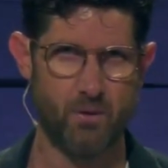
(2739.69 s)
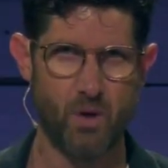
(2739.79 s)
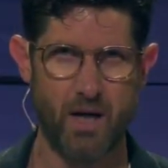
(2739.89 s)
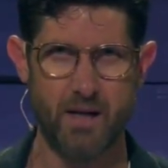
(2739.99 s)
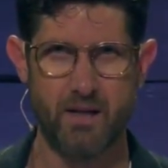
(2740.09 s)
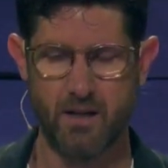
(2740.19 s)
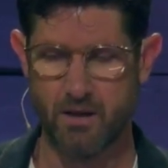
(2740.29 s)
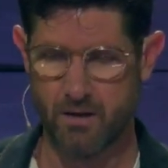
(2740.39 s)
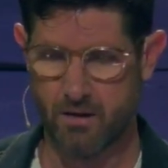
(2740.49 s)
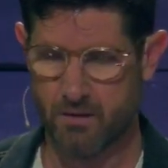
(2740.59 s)
Why?
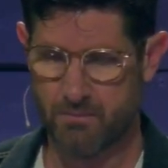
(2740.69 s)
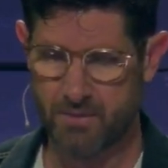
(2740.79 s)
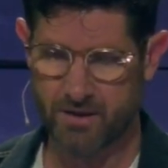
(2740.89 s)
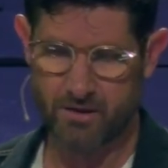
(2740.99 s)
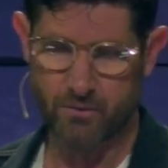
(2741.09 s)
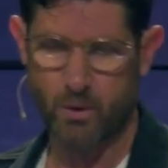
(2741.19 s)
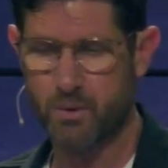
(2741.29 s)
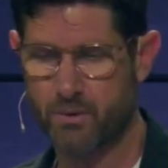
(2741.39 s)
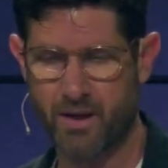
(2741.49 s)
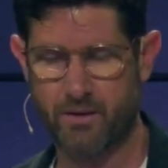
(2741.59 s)
Because of what
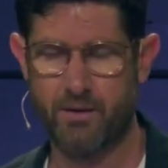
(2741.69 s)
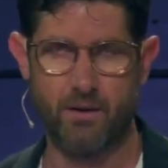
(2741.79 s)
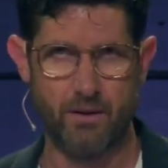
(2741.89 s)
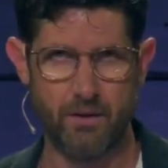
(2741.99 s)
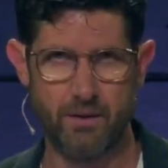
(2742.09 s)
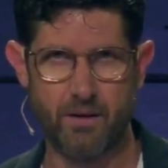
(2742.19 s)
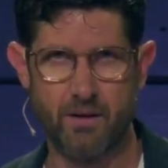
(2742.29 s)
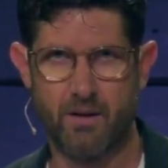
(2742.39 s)
we read earlier.